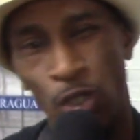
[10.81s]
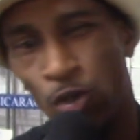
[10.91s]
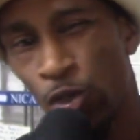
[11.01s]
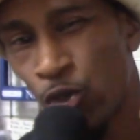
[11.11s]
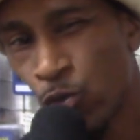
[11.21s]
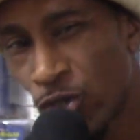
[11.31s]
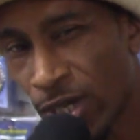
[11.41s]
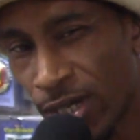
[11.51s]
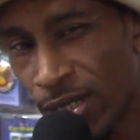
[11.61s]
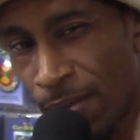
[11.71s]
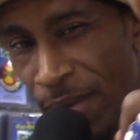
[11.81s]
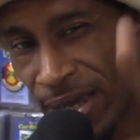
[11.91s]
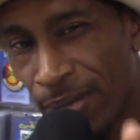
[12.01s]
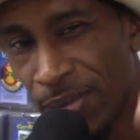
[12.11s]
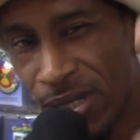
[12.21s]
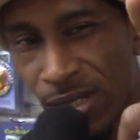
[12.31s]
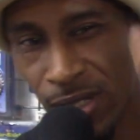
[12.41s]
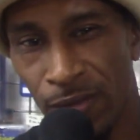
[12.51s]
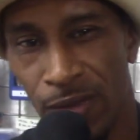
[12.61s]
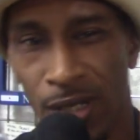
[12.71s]
Make sure that you check into Maccabees
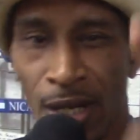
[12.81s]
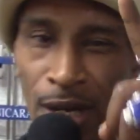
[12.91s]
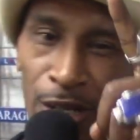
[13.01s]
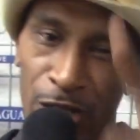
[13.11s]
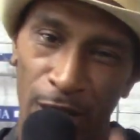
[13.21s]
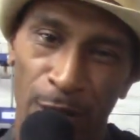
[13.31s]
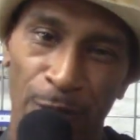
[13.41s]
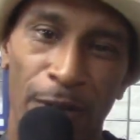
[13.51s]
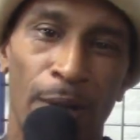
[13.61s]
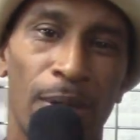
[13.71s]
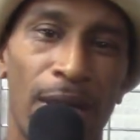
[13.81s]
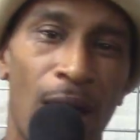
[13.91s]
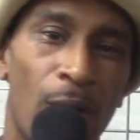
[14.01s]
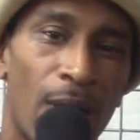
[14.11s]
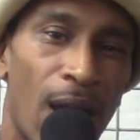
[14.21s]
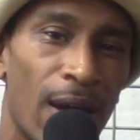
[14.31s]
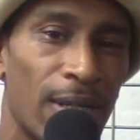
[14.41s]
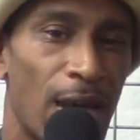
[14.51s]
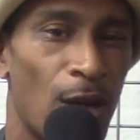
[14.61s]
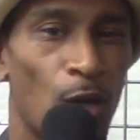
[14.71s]
TV. Check the family out. All
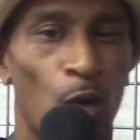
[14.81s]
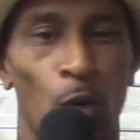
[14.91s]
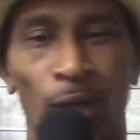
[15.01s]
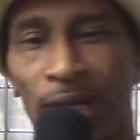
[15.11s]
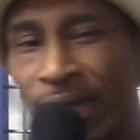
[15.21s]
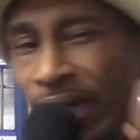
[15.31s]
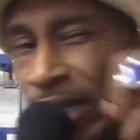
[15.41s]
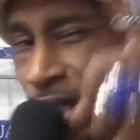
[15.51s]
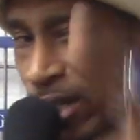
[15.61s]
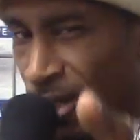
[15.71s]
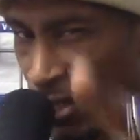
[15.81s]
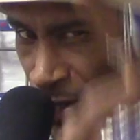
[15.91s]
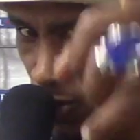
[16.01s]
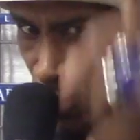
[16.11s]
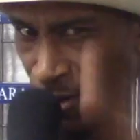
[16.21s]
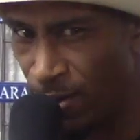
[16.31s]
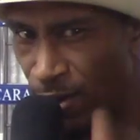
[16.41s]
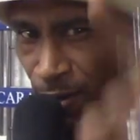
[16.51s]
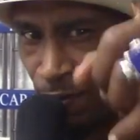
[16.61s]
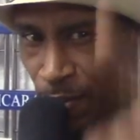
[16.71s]
right, download and get your
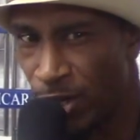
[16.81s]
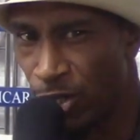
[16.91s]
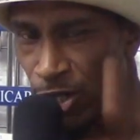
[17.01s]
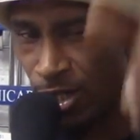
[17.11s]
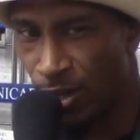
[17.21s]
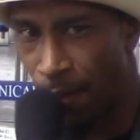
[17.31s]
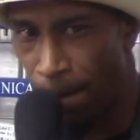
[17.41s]
information.